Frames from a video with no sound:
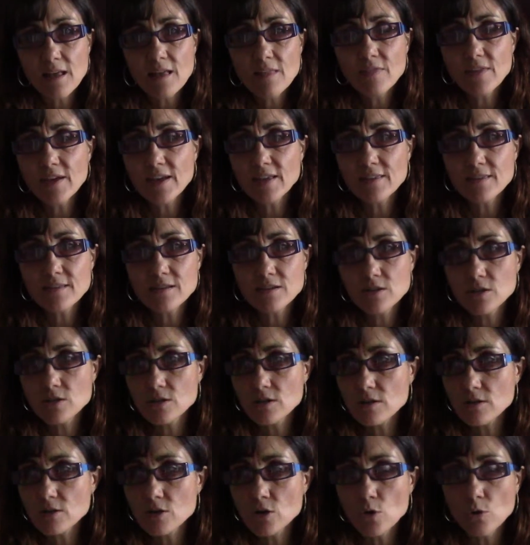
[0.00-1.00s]
that
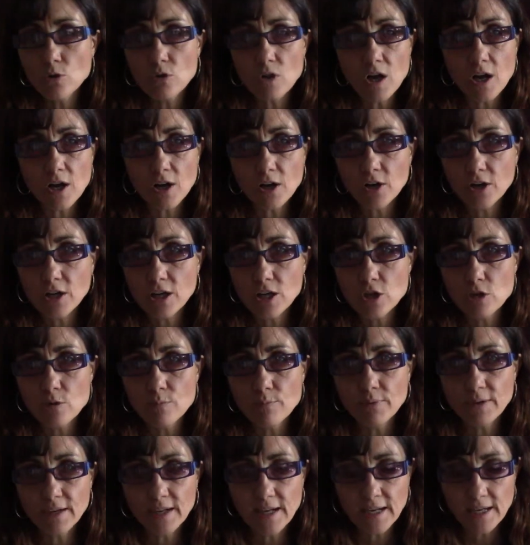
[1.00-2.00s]
no longer can you
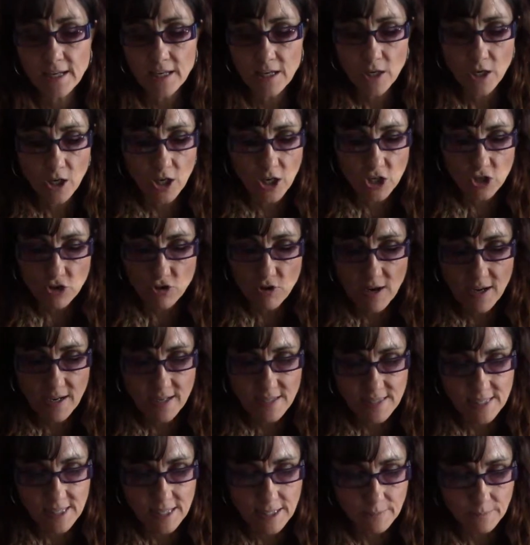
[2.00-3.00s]
bring any
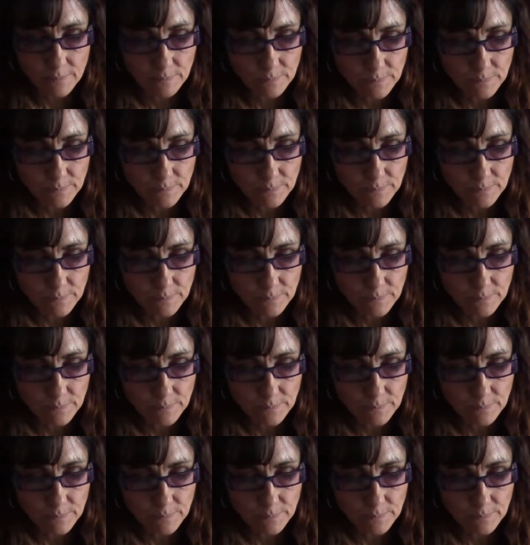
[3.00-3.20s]
contracts in.